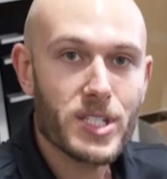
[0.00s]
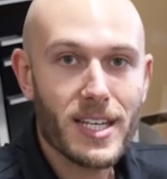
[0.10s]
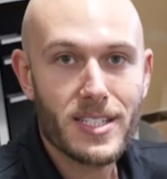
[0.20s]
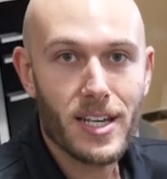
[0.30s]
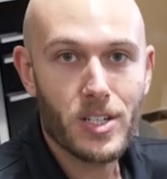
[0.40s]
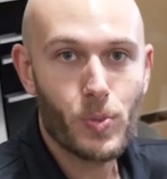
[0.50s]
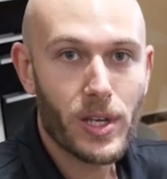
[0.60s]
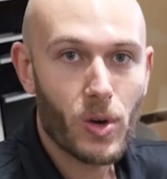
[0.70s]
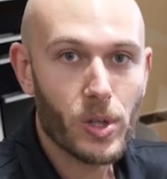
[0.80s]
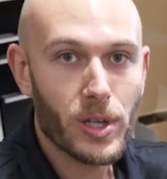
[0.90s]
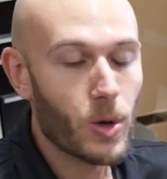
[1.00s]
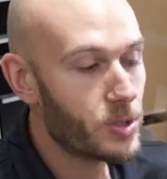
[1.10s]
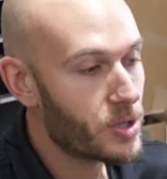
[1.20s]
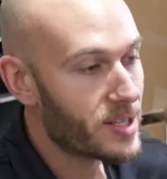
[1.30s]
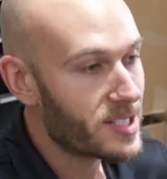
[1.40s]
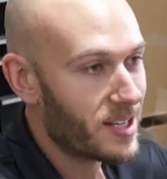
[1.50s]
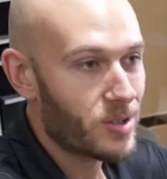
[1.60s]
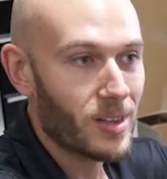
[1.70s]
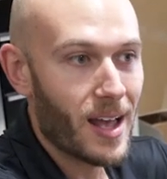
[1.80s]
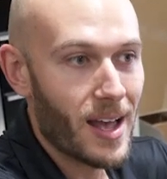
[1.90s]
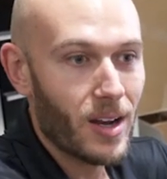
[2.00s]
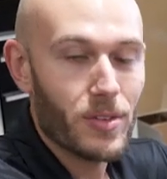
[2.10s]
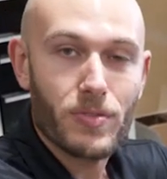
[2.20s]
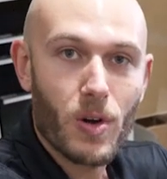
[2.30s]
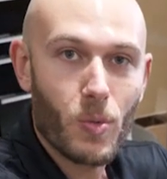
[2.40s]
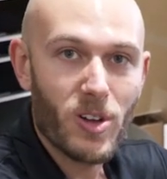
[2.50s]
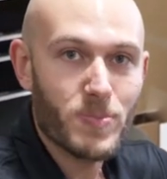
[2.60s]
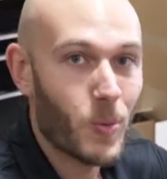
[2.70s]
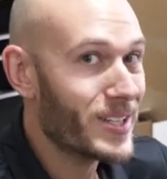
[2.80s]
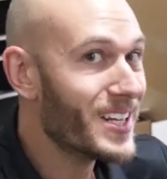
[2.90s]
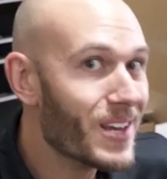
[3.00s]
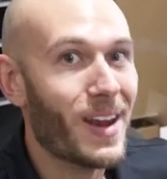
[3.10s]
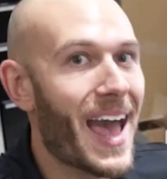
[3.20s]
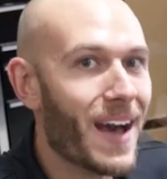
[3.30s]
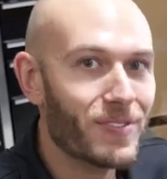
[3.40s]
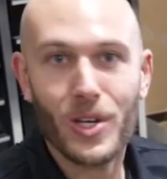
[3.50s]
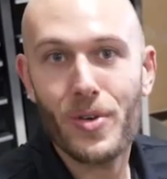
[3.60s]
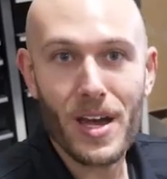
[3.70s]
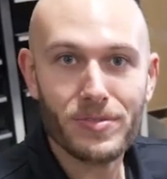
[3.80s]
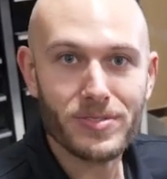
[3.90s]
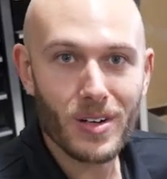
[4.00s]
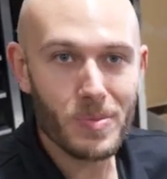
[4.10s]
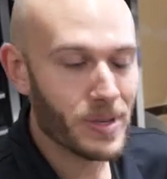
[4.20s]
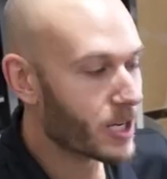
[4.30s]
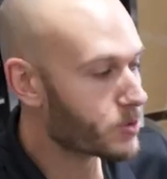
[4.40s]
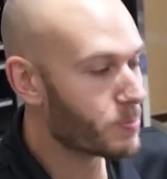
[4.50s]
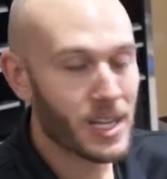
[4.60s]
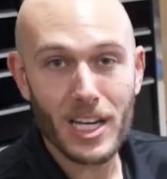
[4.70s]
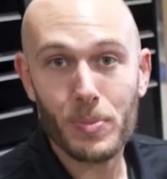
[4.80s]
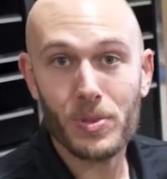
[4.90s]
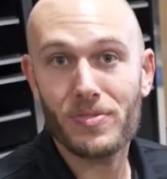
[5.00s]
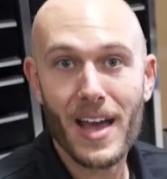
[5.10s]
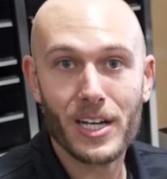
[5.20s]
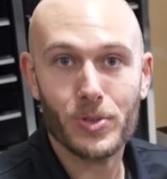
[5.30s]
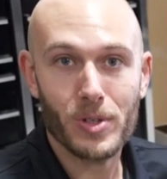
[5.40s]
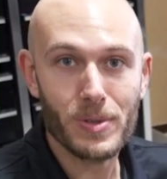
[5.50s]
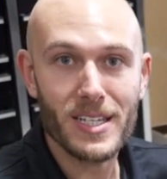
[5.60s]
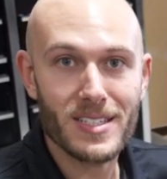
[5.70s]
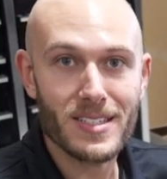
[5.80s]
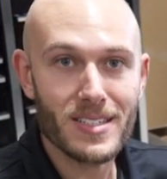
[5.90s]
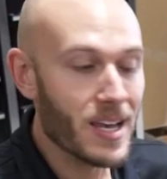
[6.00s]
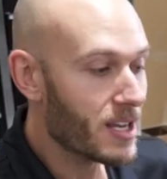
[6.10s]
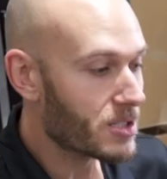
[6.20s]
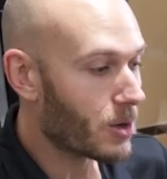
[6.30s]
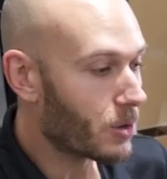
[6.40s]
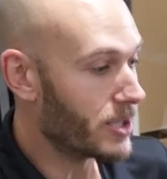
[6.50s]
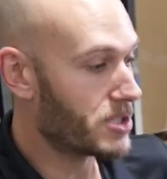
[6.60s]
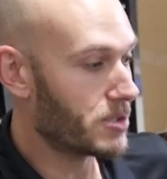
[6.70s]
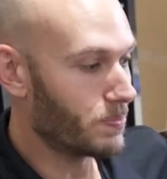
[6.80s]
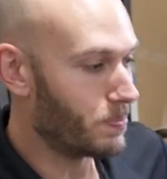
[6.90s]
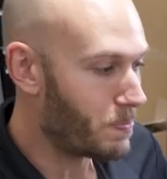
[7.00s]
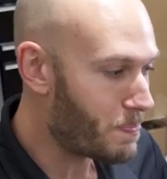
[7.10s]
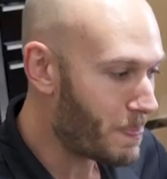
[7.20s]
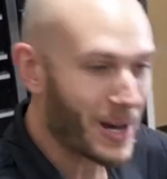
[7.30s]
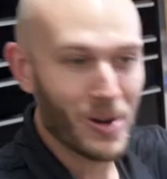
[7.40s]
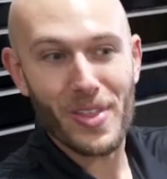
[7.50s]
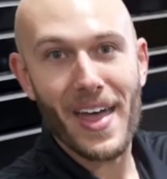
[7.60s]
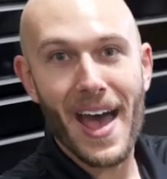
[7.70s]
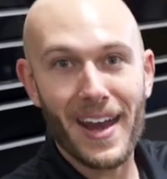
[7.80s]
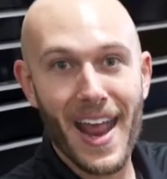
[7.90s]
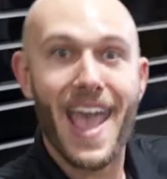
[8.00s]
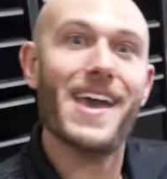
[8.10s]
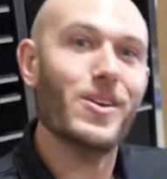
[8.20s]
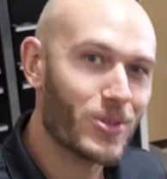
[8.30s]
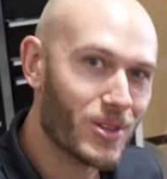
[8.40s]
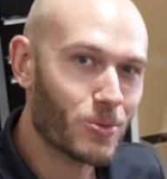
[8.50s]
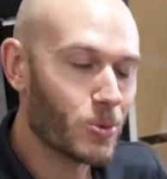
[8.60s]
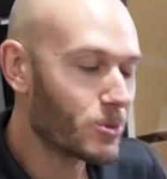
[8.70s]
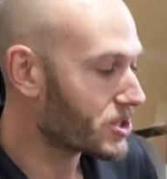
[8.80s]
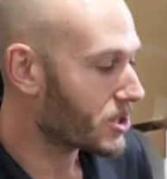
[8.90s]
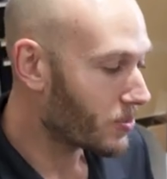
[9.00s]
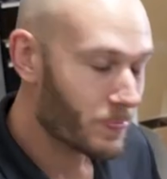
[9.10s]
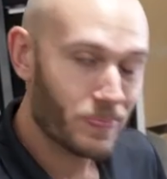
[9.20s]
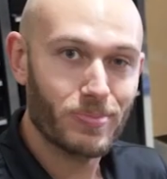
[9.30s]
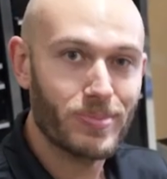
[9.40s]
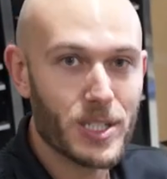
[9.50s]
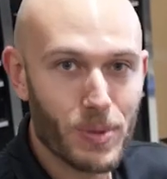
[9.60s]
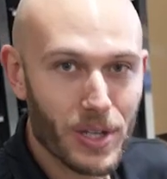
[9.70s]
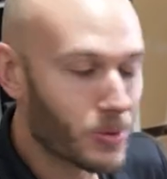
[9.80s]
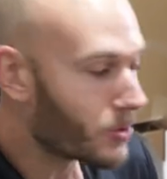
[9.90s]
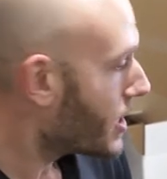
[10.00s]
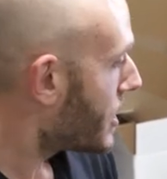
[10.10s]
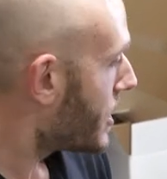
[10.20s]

set says we can only go to the center line of the front wheels, but we didn't even have to go that far because we're meeting up with the factory pieces. So it's bigger than that and within the rules. so that's pretty cool.